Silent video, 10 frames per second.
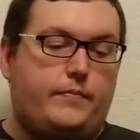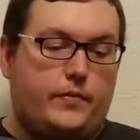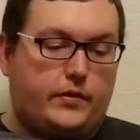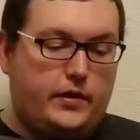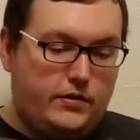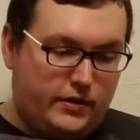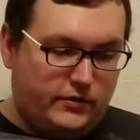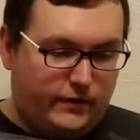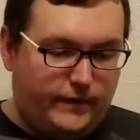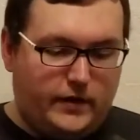So then you can
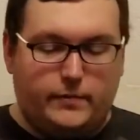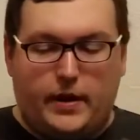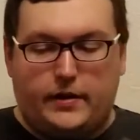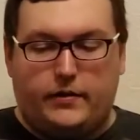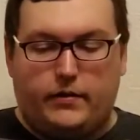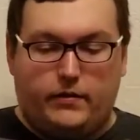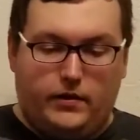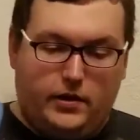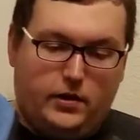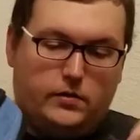just fit your boxes
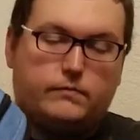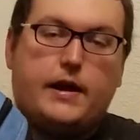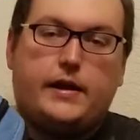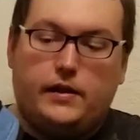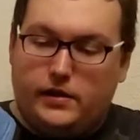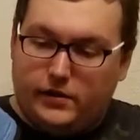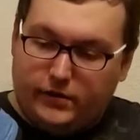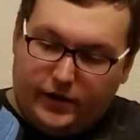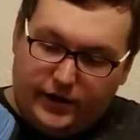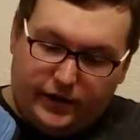right in
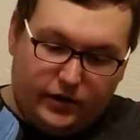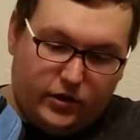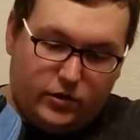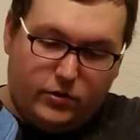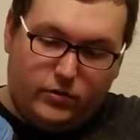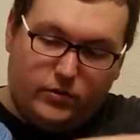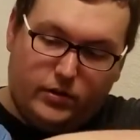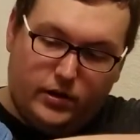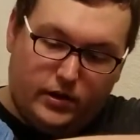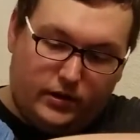here, and they can go
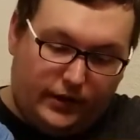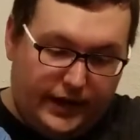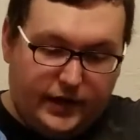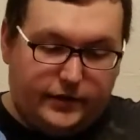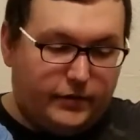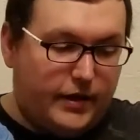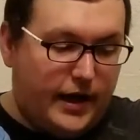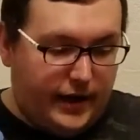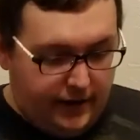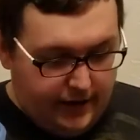laying on their
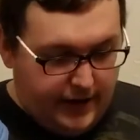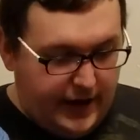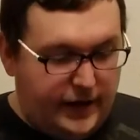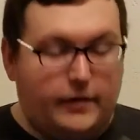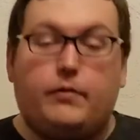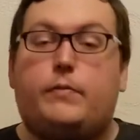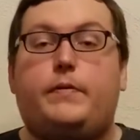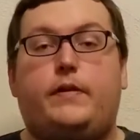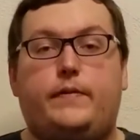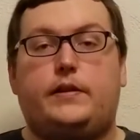side. And this was
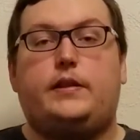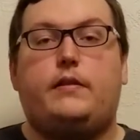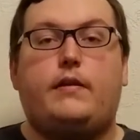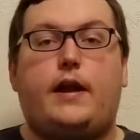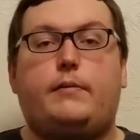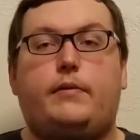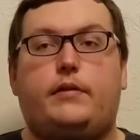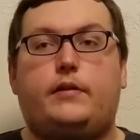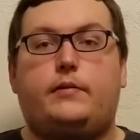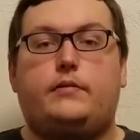specifically designed with
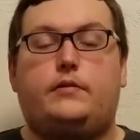a